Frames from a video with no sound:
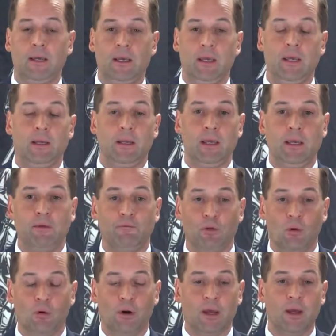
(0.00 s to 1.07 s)
in
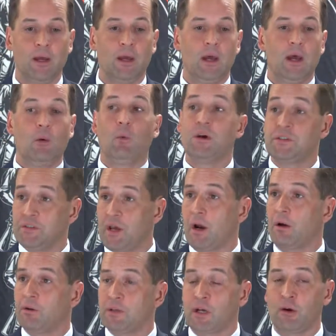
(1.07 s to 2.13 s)
Florida, was
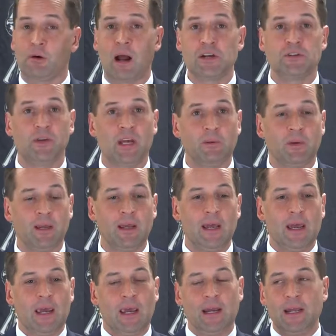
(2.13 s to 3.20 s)
there to congratulate me,
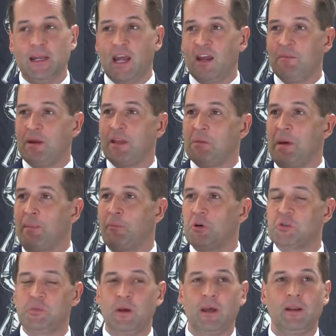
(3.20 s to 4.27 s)
and he gave me the
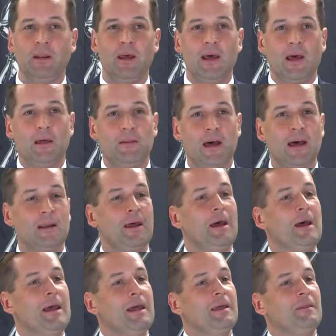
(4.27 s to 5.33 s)
member's pin that
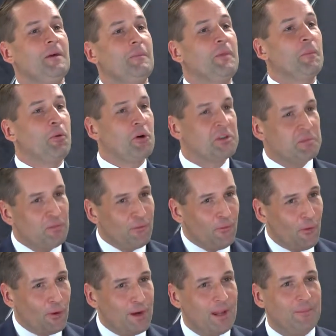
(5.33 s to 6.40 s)
the person
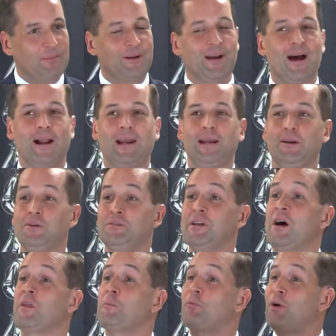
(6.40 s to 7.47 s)
before him got it, who's
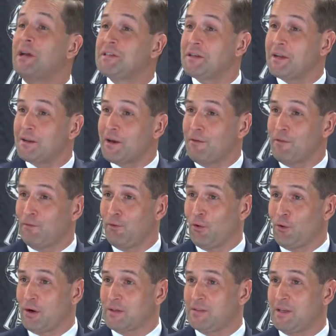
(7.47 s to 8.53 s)
now the president of the
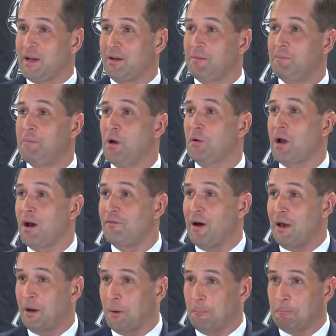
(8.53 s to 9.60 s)
Florida Senate, Bill
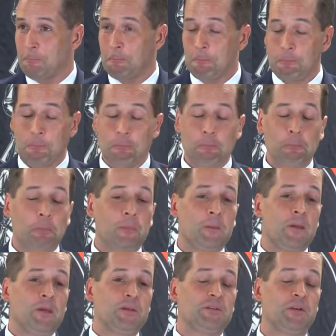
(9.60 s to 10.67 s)
Galvano.
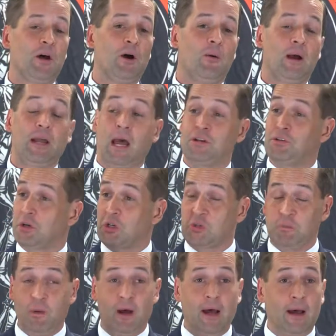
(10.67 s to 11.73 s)
So I took
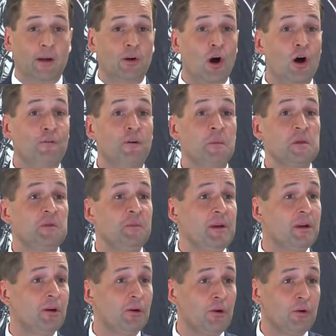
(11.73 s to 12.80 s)
a call from the
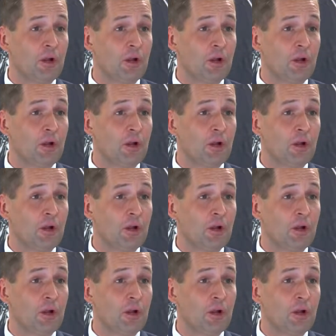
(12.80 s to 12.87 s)
speaker who